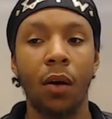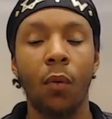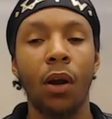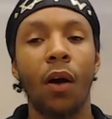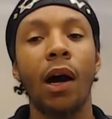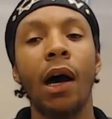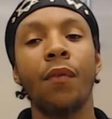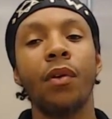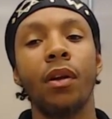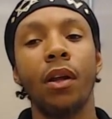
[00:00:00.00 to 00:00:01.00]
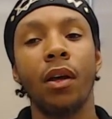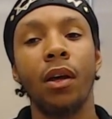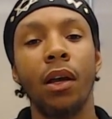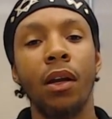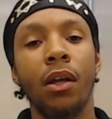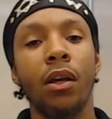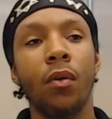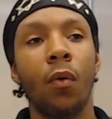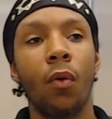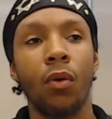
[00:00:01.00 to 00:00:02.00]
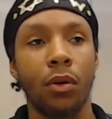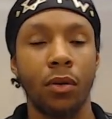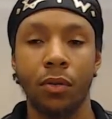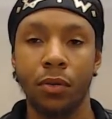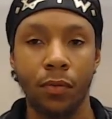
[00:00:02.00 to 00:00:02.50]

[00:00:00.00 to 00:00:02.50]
without having any order.